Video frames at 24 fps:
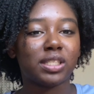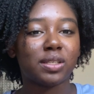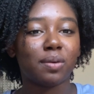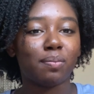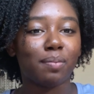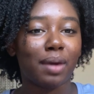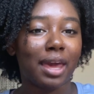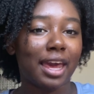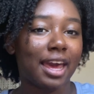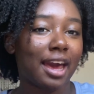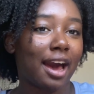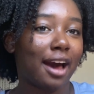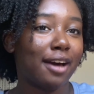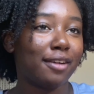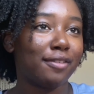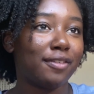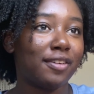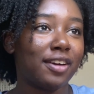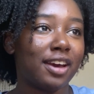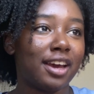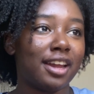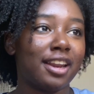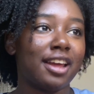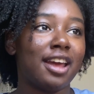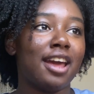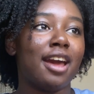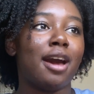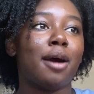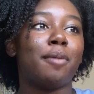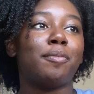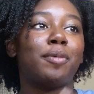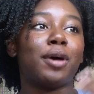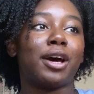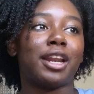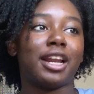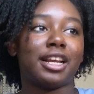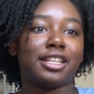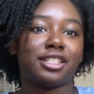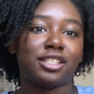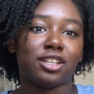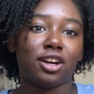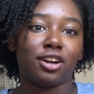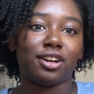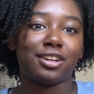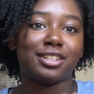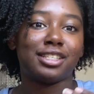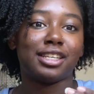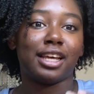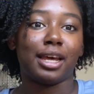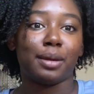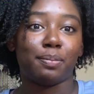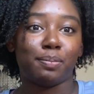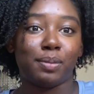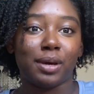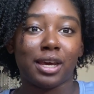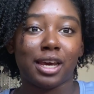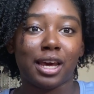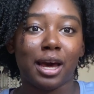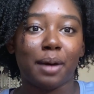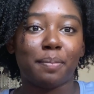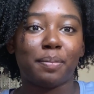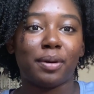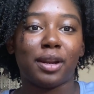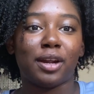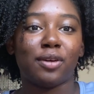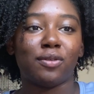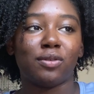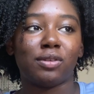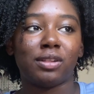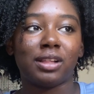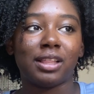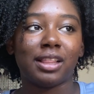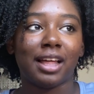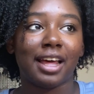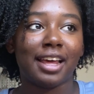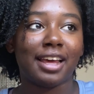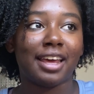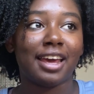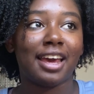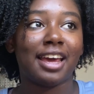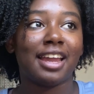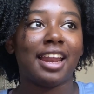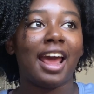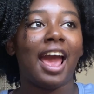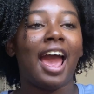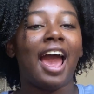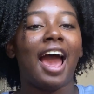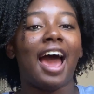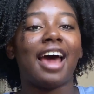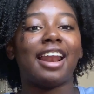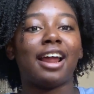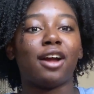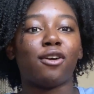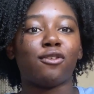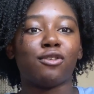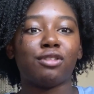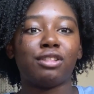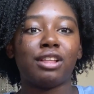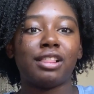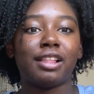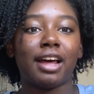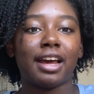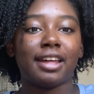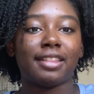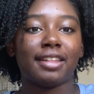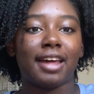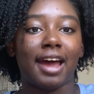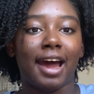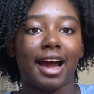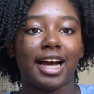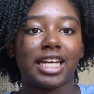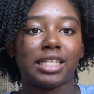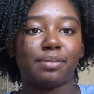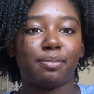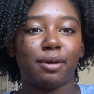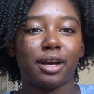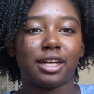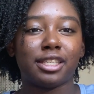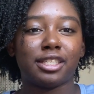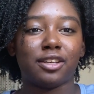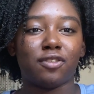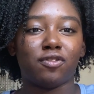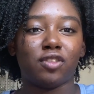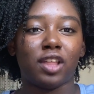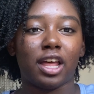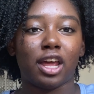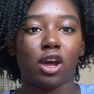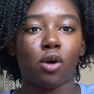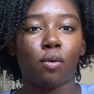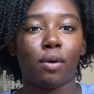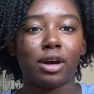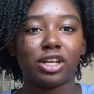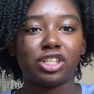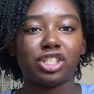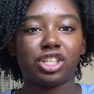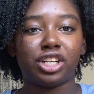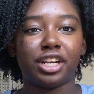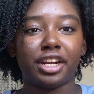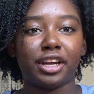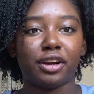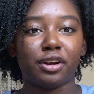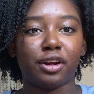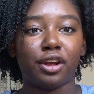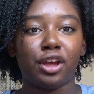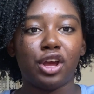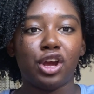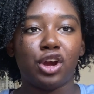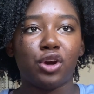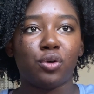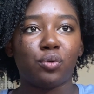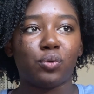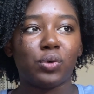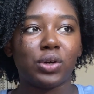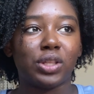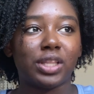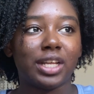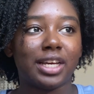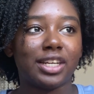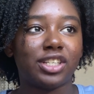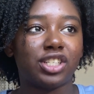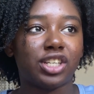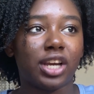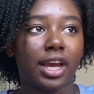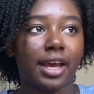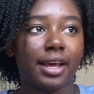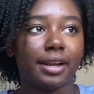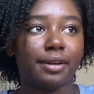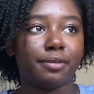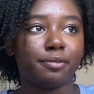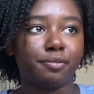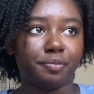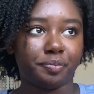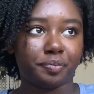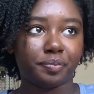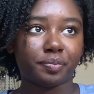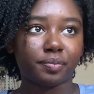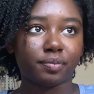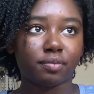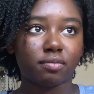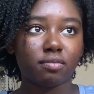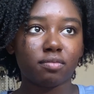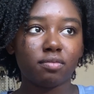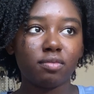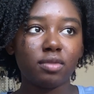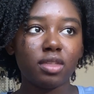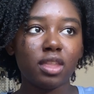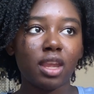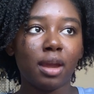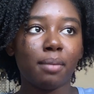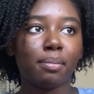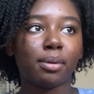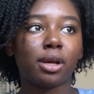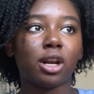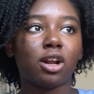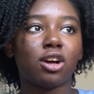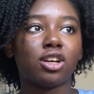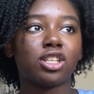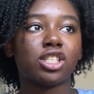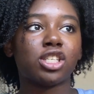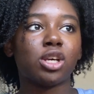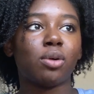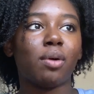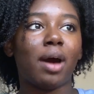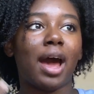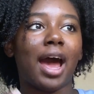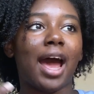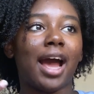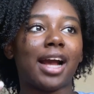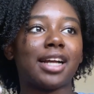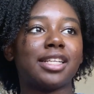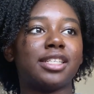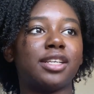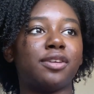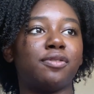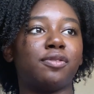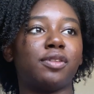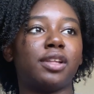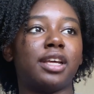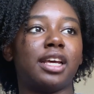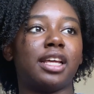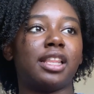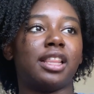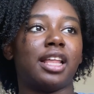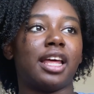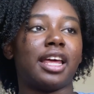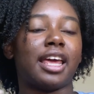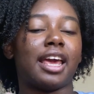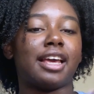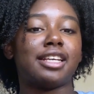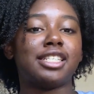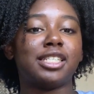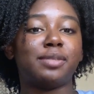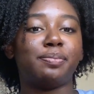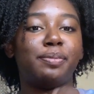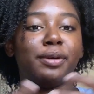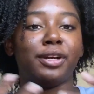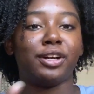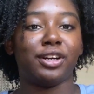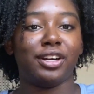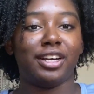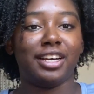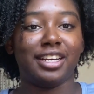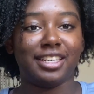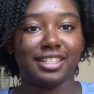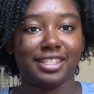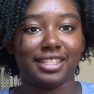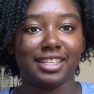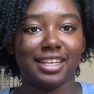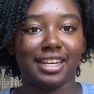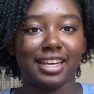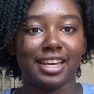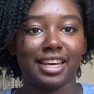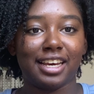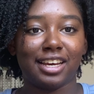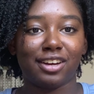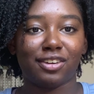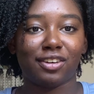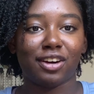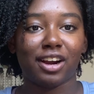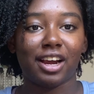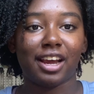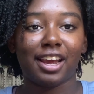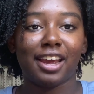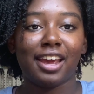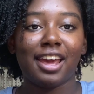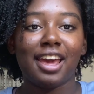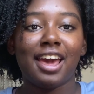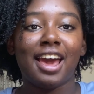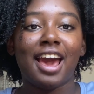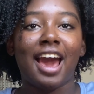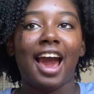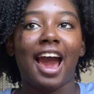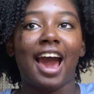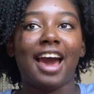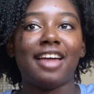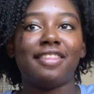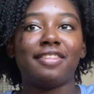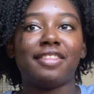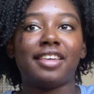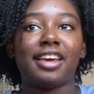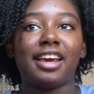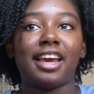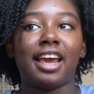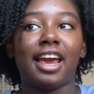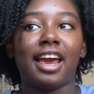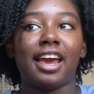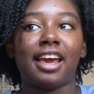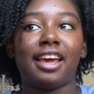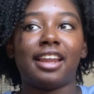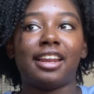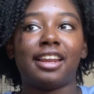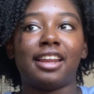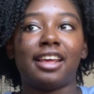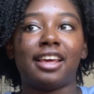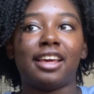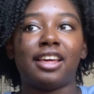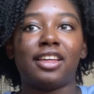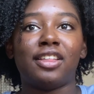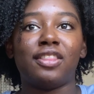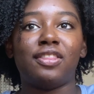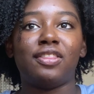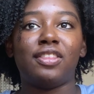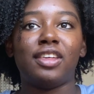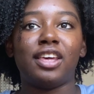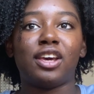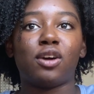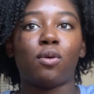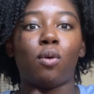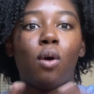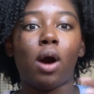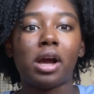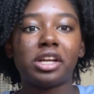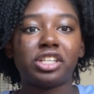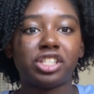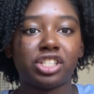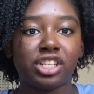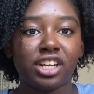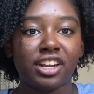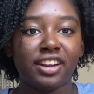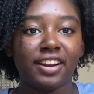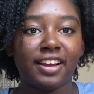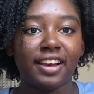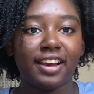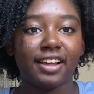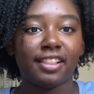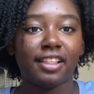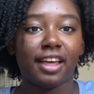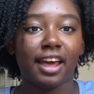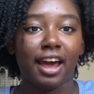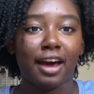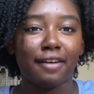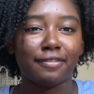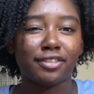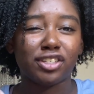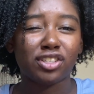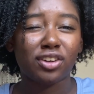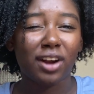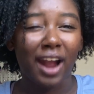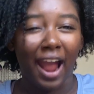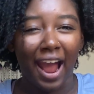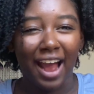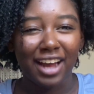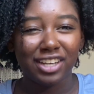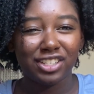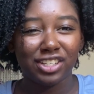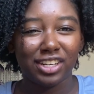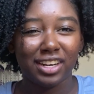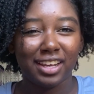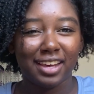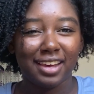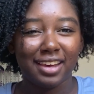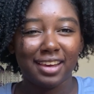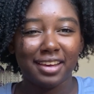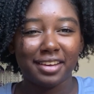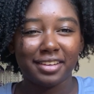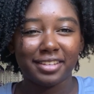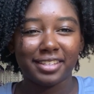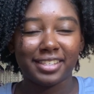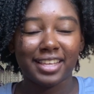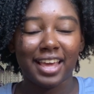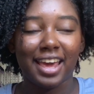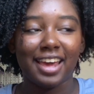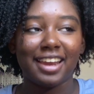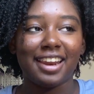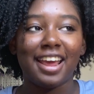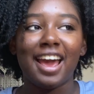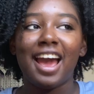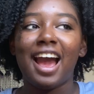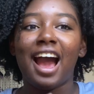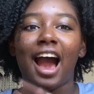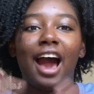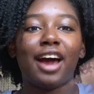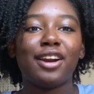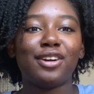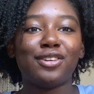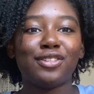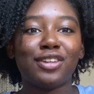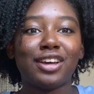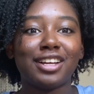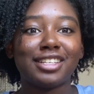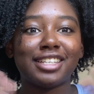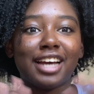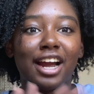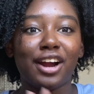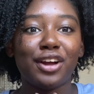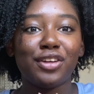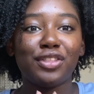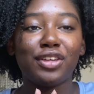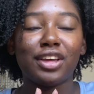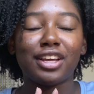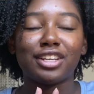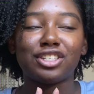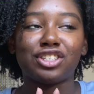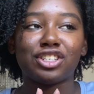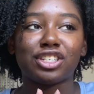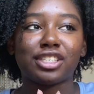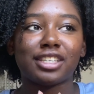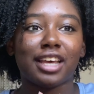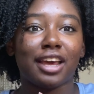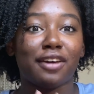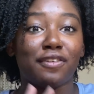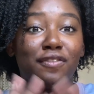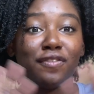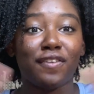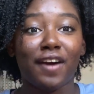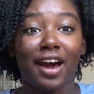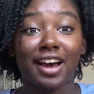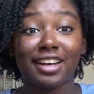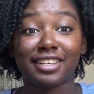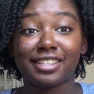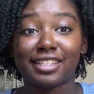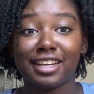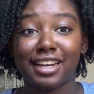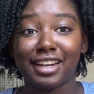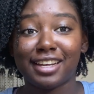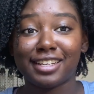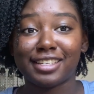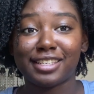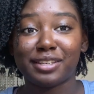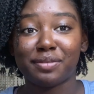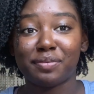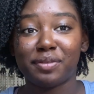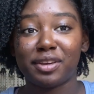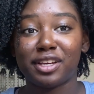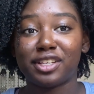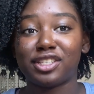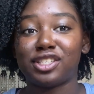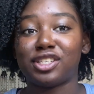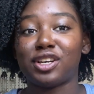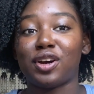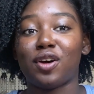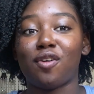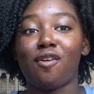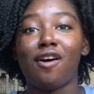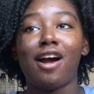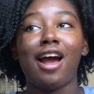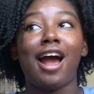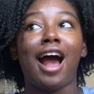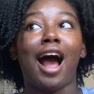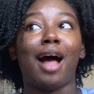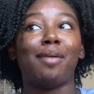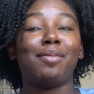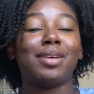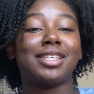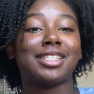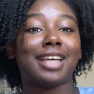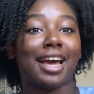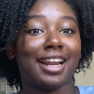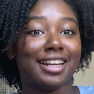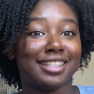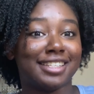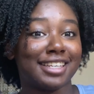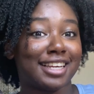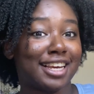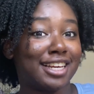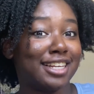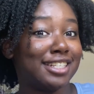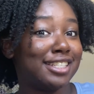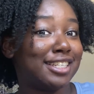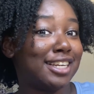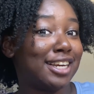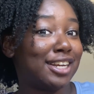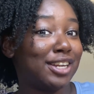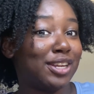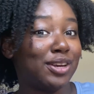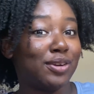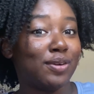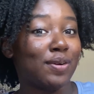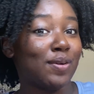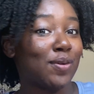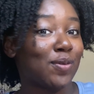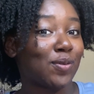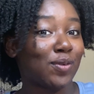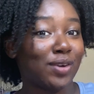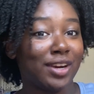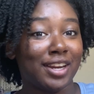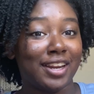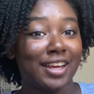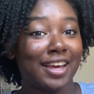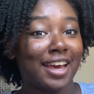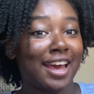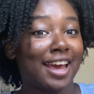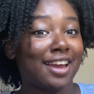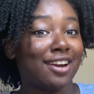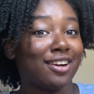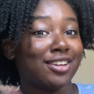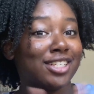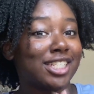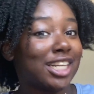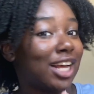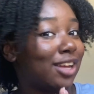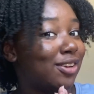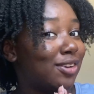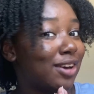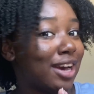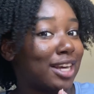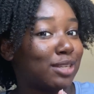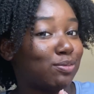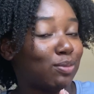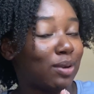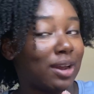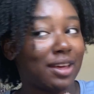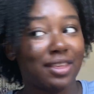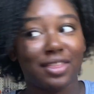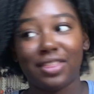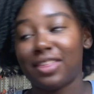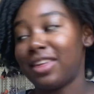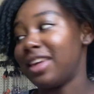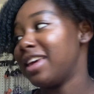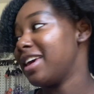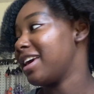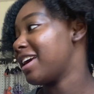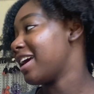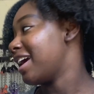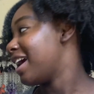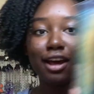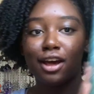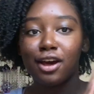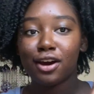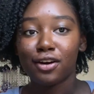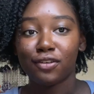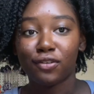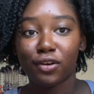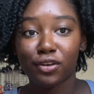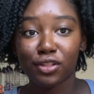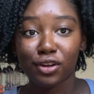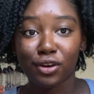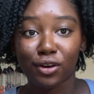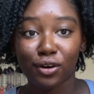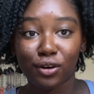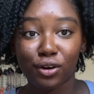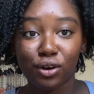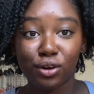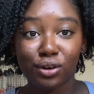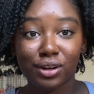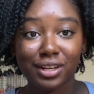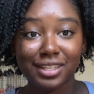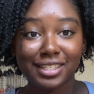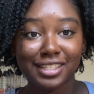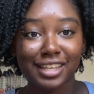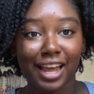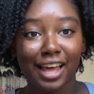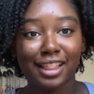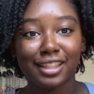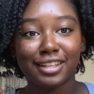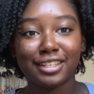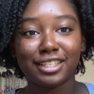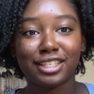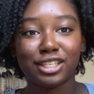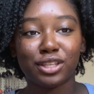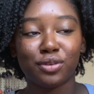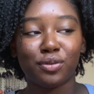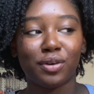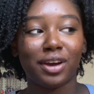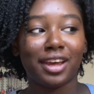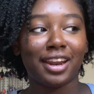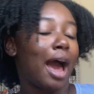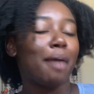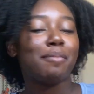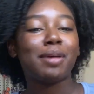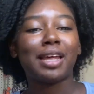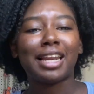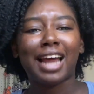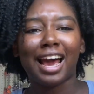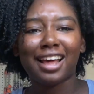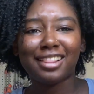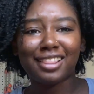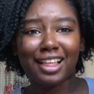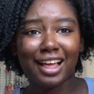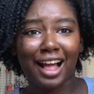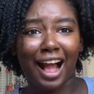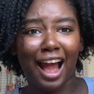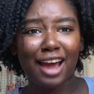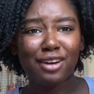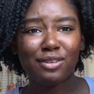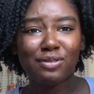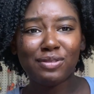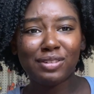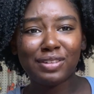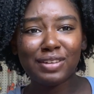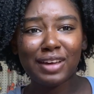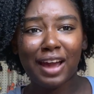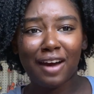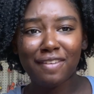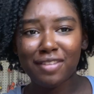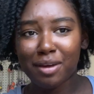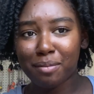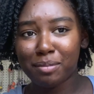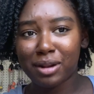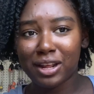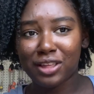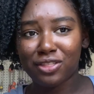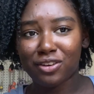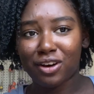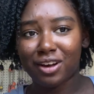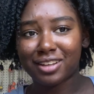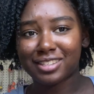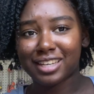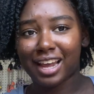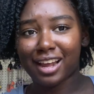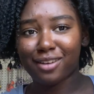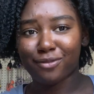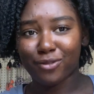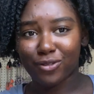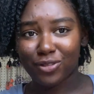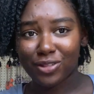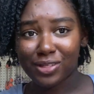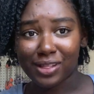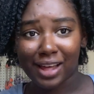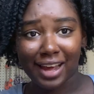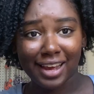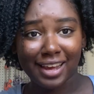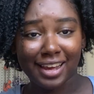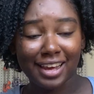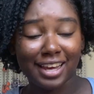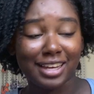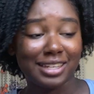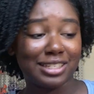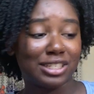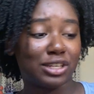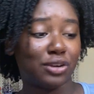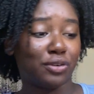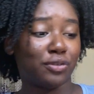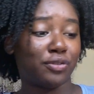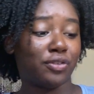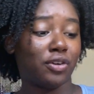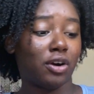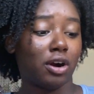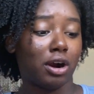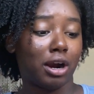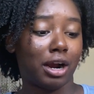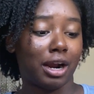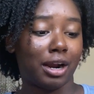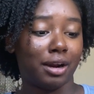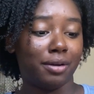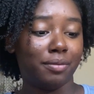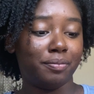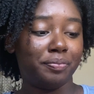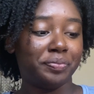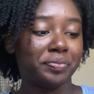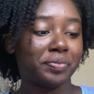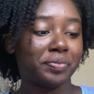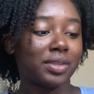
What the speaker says: to make out of it, but it started to like pick up, and I really like it. And I really like the aspect of like questioning religion, but also actively like experiencing it, right? And then the questioning like of tragedies, and the entire thing is just like fascinating to me. So I'm excited to continue reading it, and I'll tell you guys what I think. For The Girl Who Could Silence the Wind, I mean, like, I don't really have that many thoughts. I really like it so far.